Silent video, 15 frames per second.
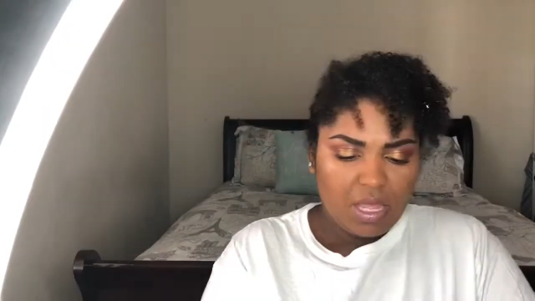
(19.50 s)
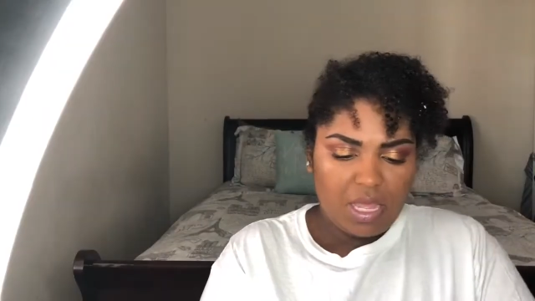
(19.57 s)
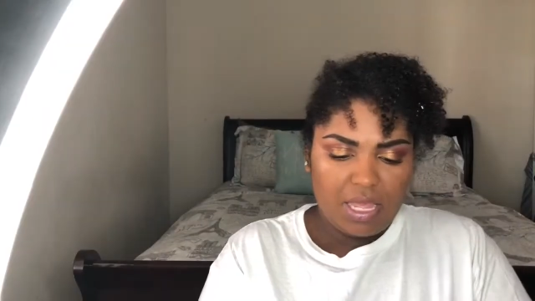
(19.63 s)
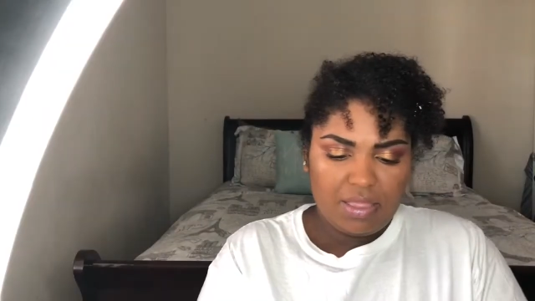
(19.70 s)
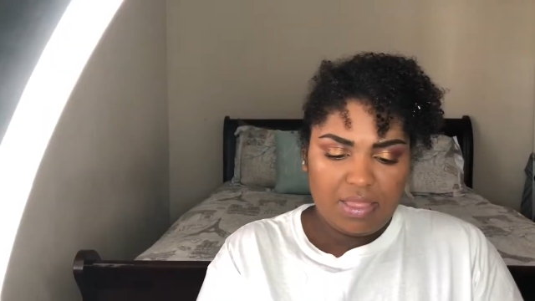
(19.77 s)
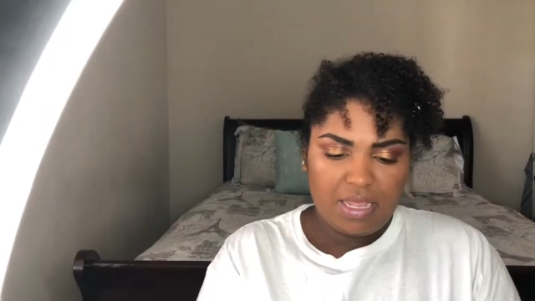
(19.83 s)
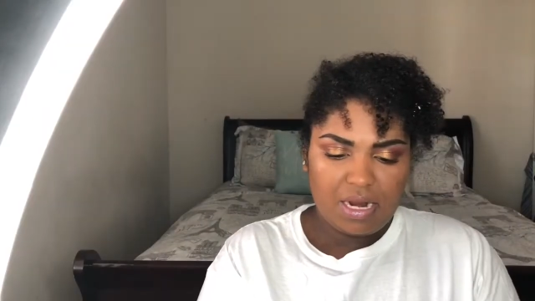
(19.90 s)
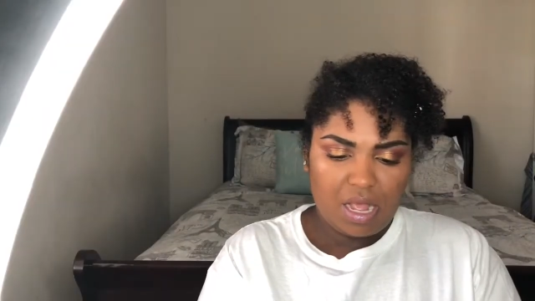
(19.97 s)

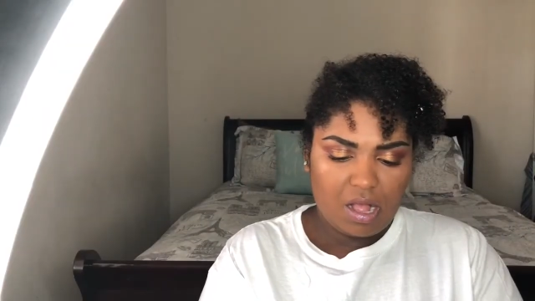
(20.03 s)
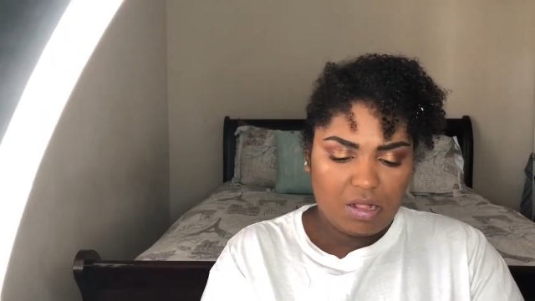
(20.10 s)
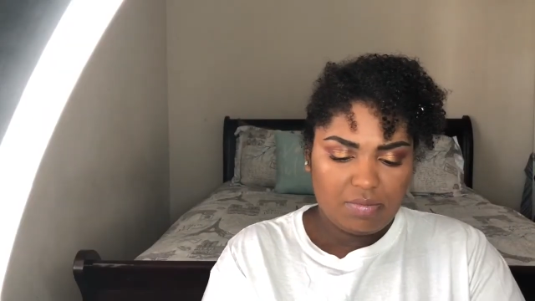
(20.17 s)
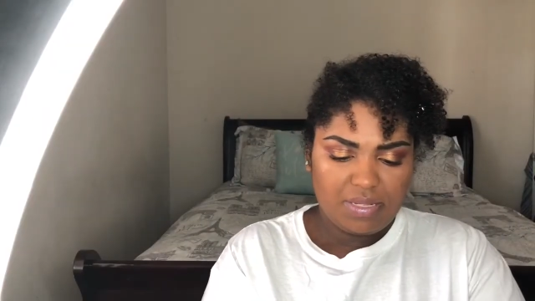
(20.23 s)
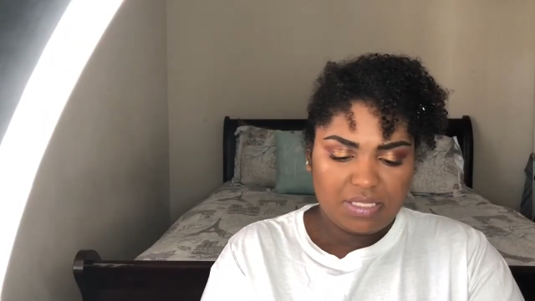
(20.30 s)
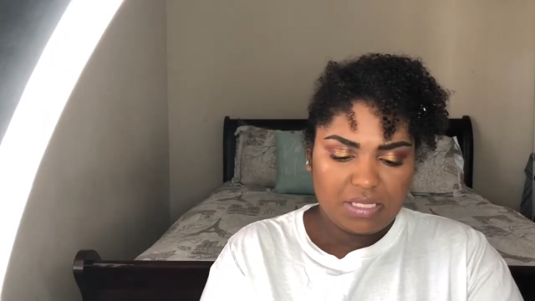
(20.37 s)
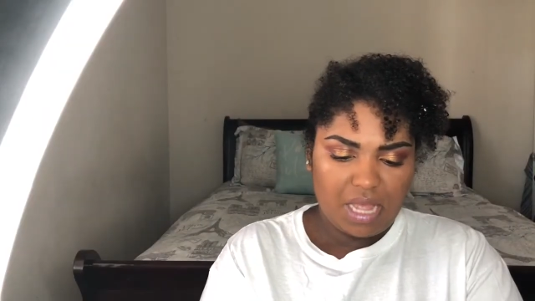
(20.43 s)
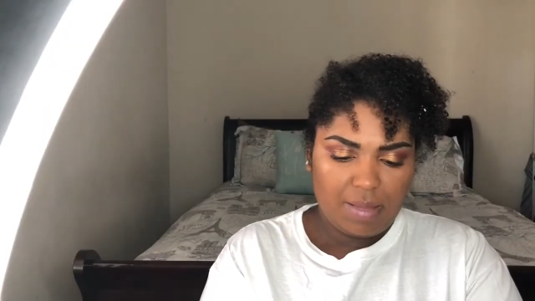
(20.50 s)
And then I'll
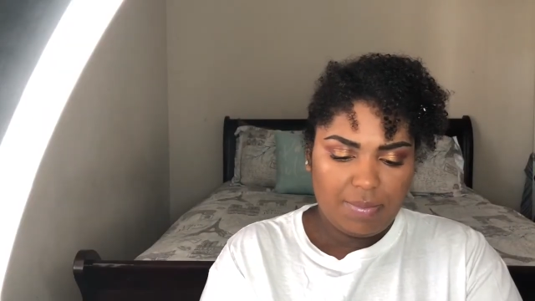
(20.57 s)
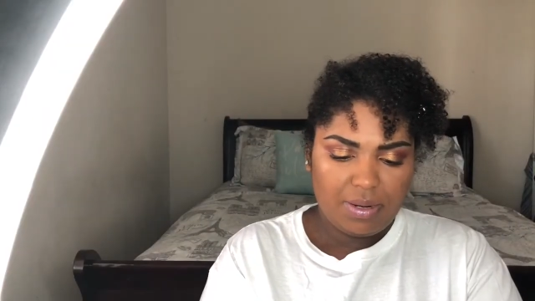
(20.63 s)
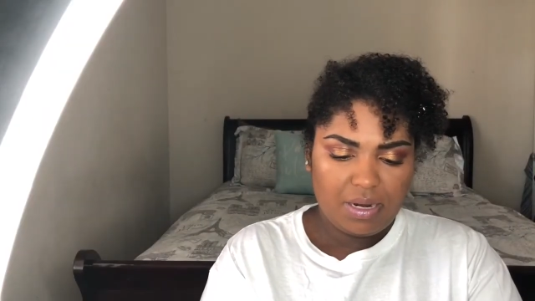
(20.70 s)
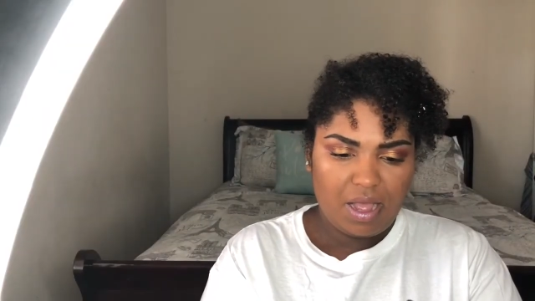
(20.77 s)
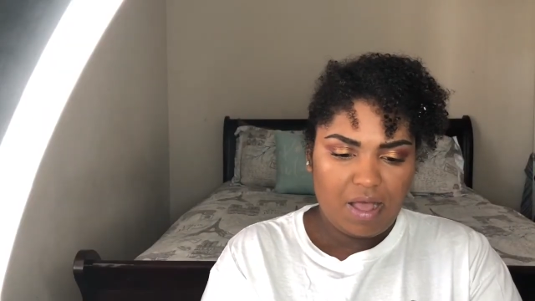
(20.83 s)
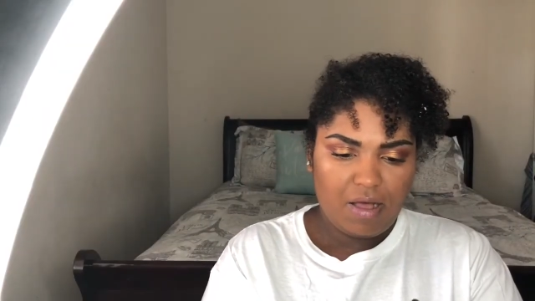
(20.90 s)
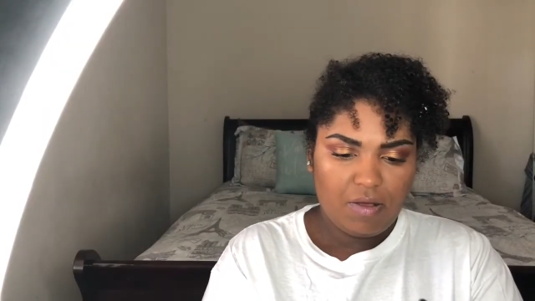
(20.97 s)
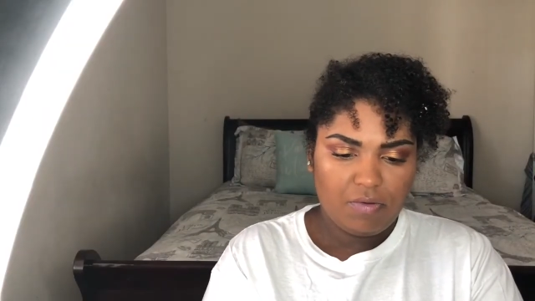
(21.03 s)
be topping
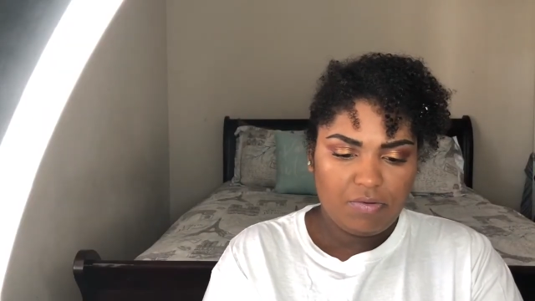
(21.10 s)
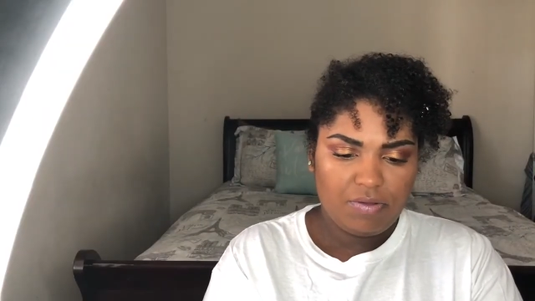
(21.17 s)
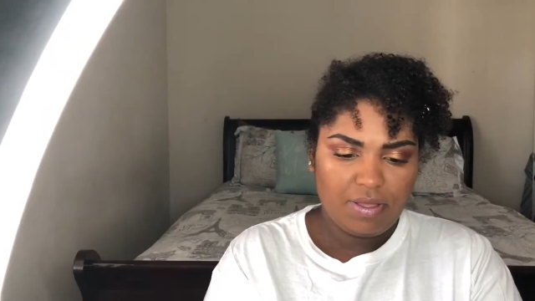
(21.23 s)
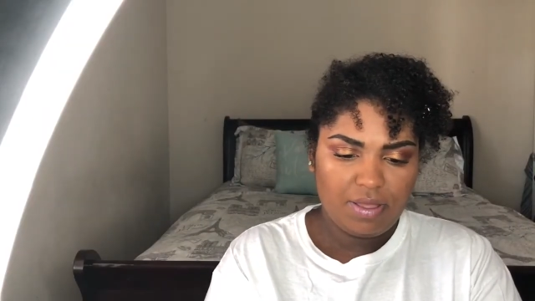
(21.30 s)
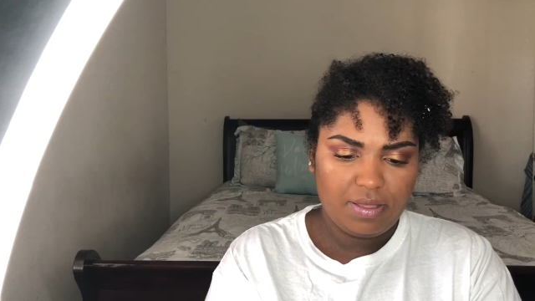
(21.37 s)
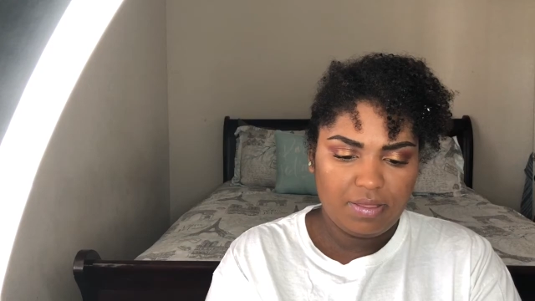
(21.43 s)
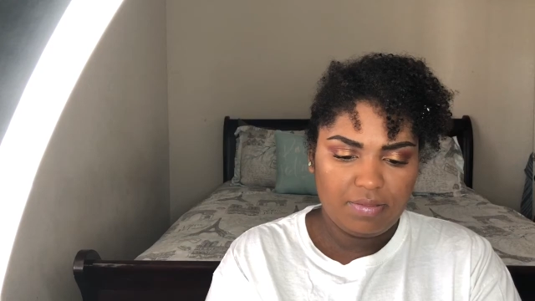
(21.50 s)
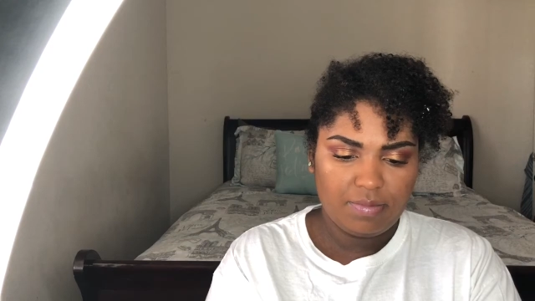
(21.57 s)
off
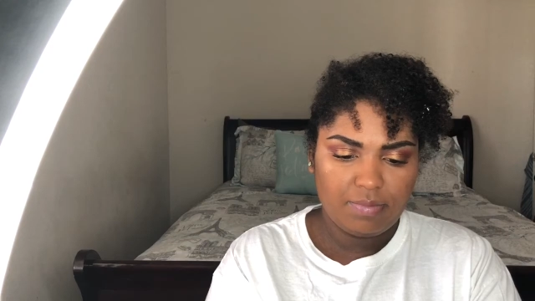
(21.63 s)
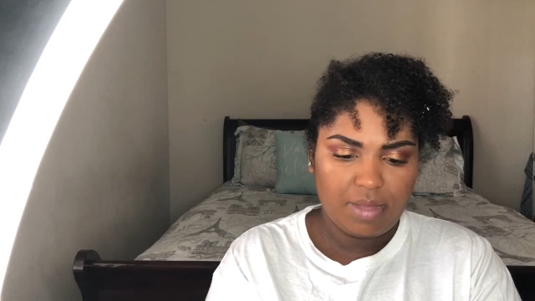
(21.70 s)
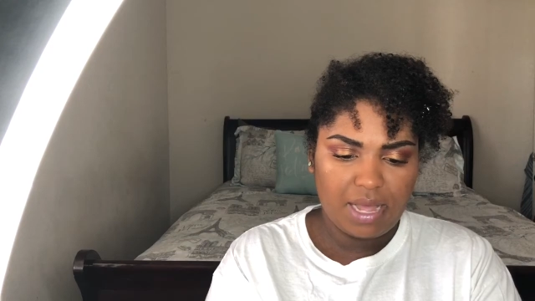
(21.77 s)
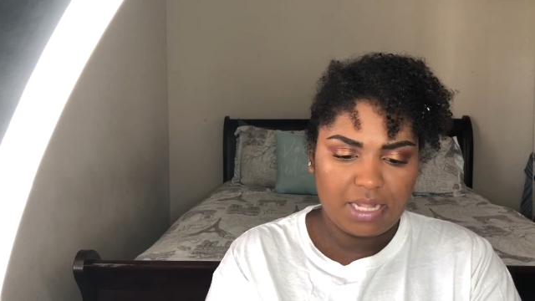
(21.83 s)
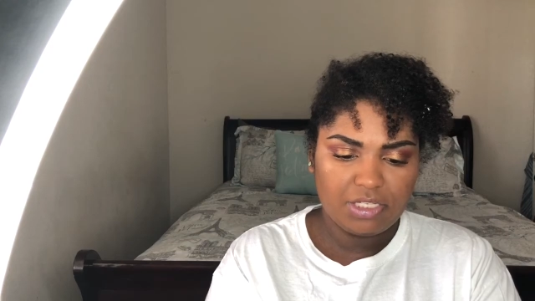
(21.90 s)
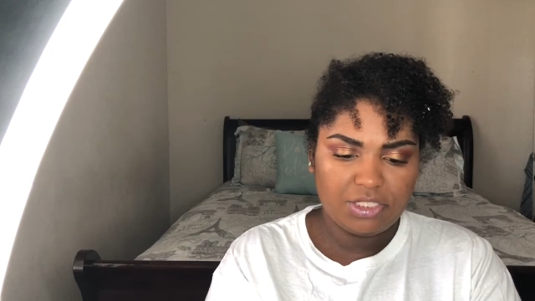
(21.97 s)
my